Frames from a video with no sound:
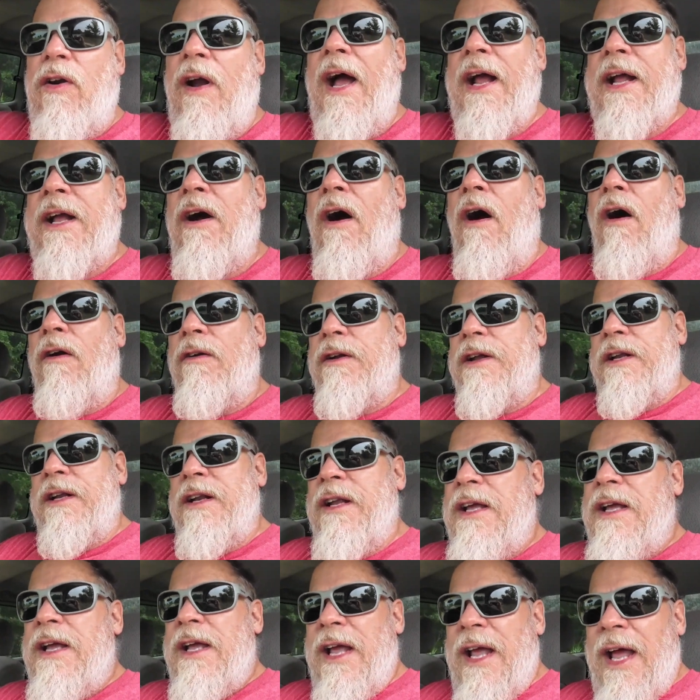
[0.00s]
I called it.
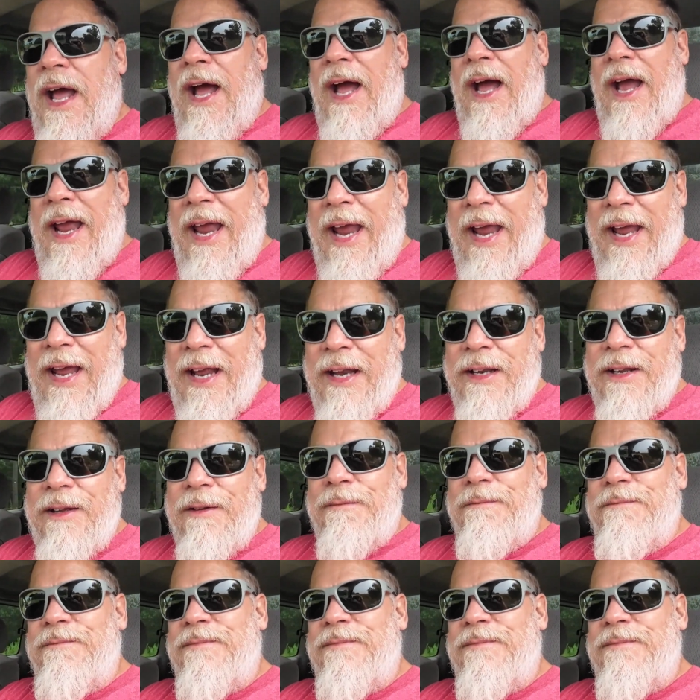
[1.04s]
And